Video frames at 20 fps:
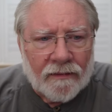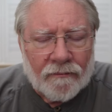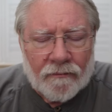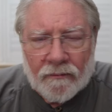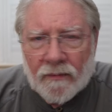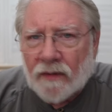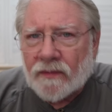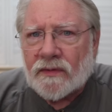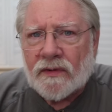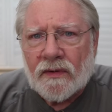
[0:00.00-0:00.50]

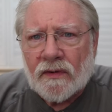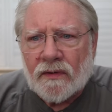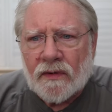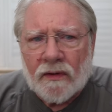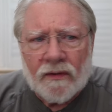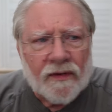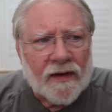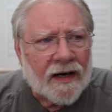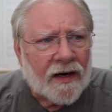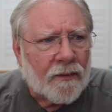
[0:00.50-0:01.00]
Most of you know
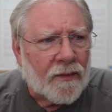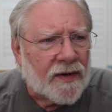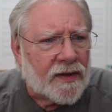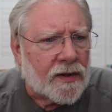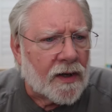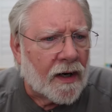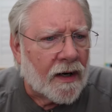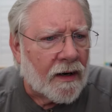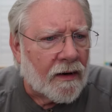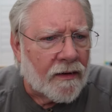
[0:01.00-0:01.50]
that I
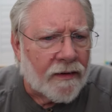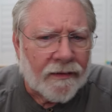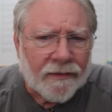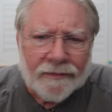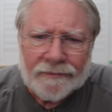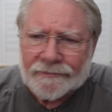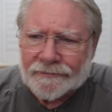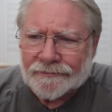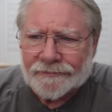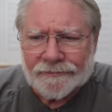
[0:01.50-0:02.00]
retired
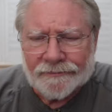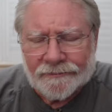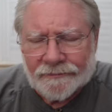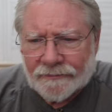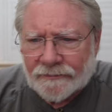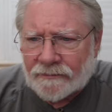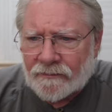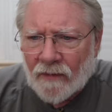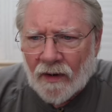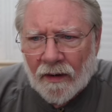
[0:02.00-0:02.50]

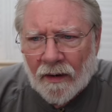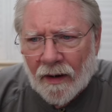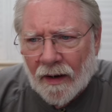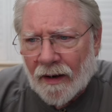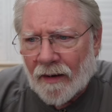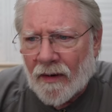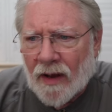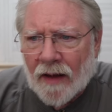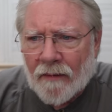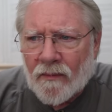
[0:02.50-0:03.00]

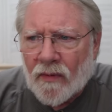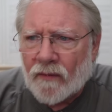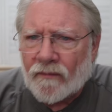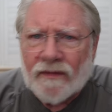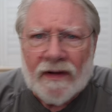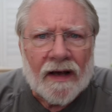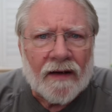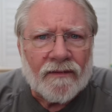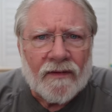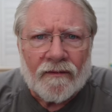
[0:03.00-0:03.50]
and moved
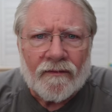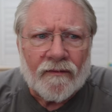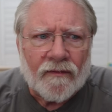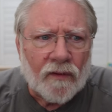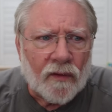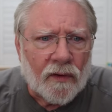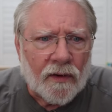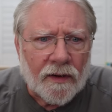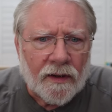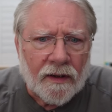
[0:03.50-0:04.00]
down to
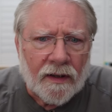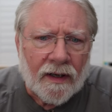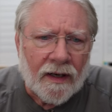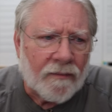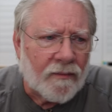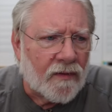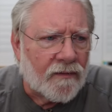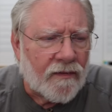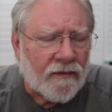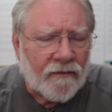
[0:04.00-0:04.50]
Florida. I
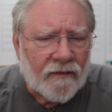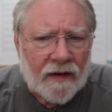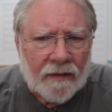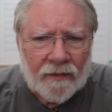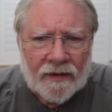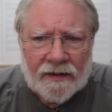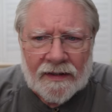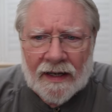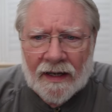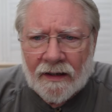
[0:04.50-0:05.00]
moved the
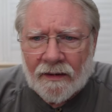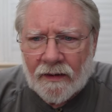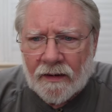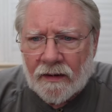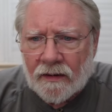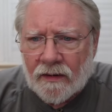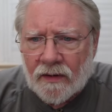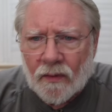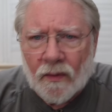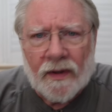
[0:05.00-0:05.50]
family down
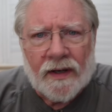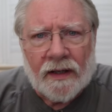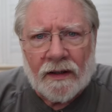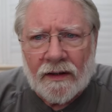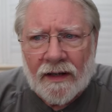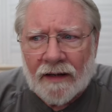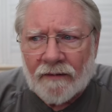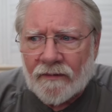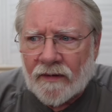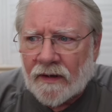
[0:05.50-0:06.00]
in
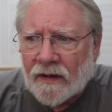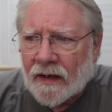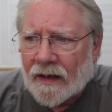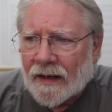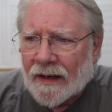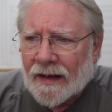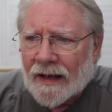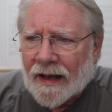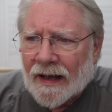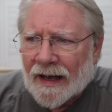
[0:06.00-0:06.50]
2011.
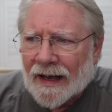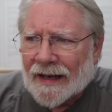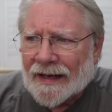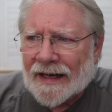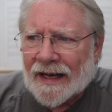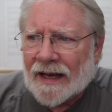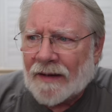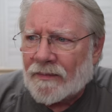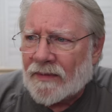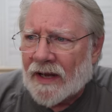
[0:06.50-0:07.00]
I
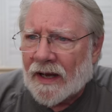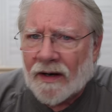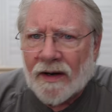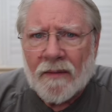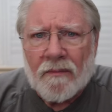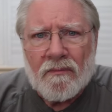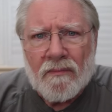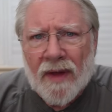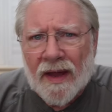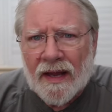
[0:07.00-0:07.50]
came down
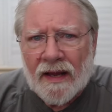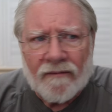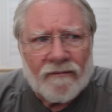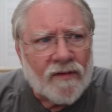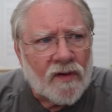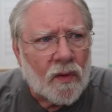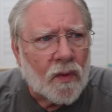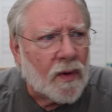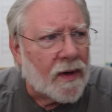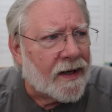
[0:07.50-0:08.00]
in May of
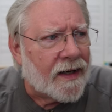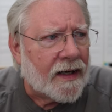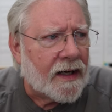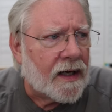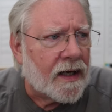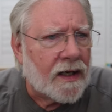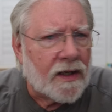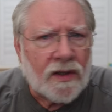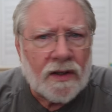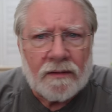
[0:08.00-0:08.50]

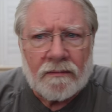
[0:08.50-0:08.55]
2012,